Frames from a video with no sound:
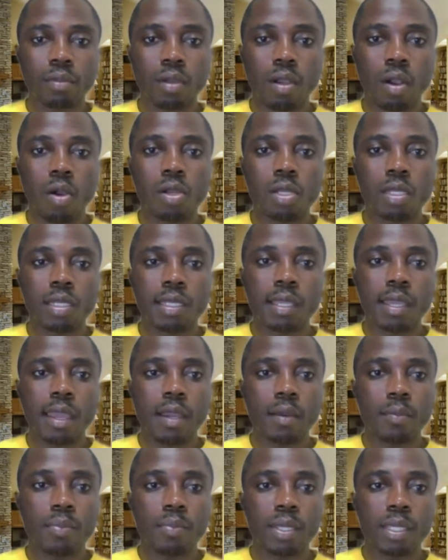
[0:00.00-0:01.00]
Only
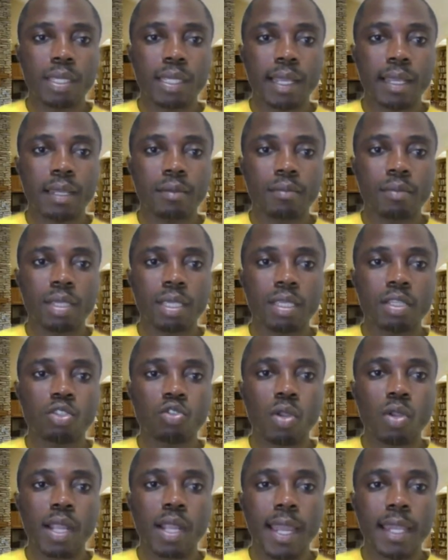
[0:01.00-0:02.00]
helping can be
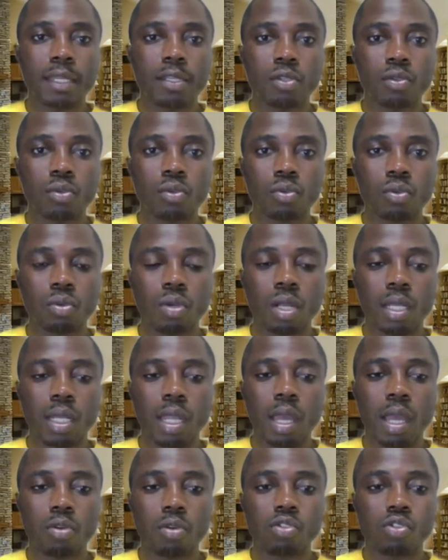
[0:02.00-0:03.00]
to guide you on
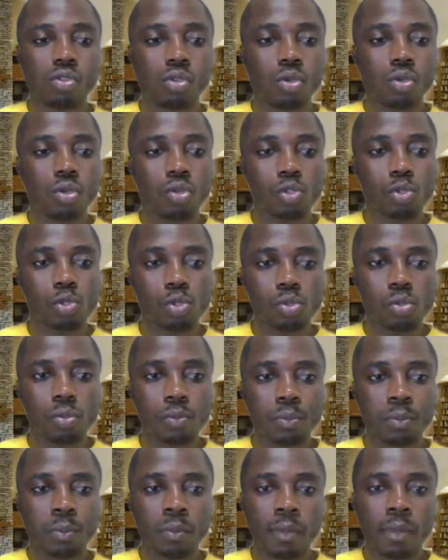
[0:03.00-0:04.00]
how to go through.
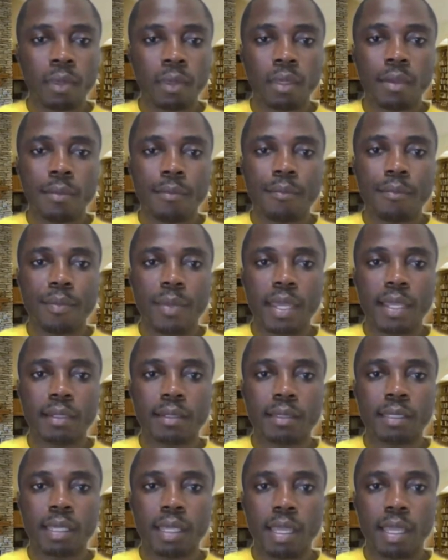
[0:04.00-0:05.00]
But
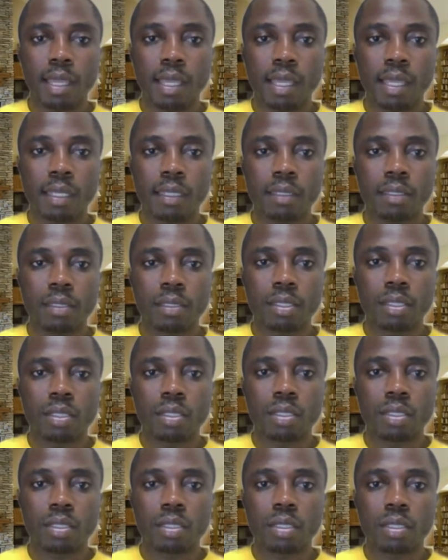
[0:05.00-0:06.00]
here
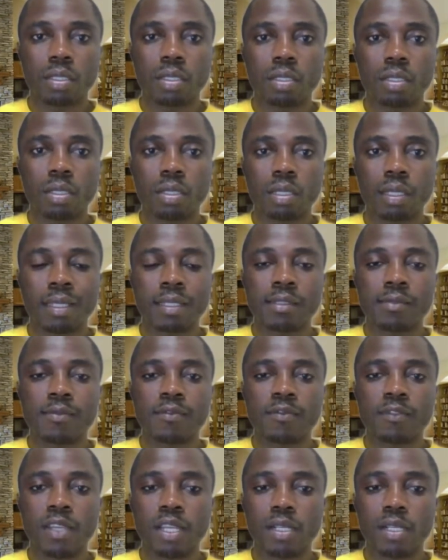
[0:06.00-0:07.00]
is
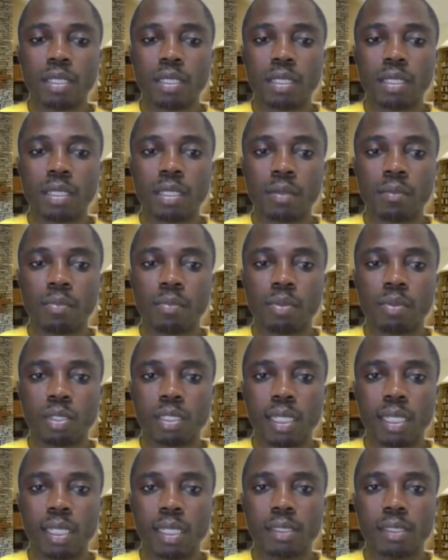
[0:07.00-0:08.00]
very
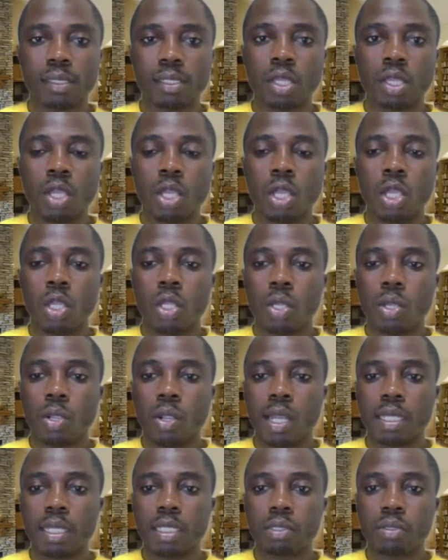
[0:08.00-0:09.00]
important. You
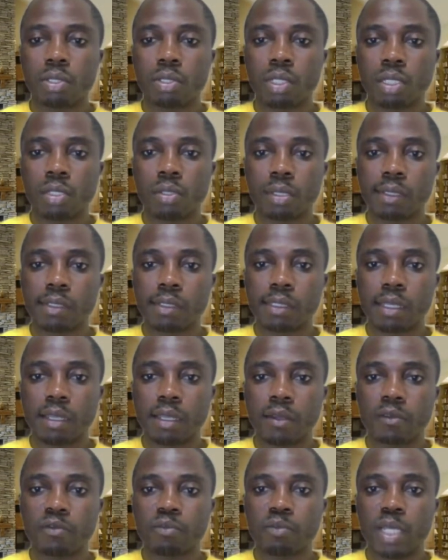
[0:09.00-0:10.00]
can do it
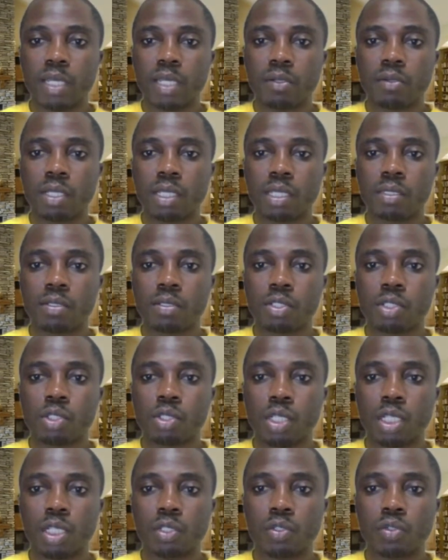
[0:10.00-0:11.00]
yourself by going
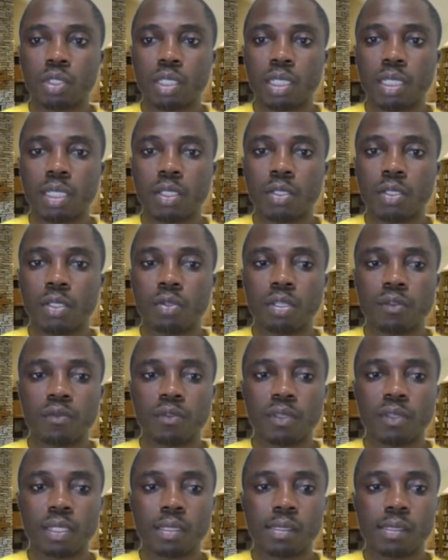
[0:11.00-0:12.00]
straight to the
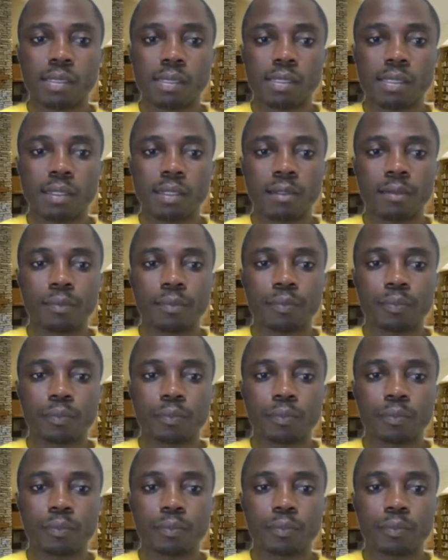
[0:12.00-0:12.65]
university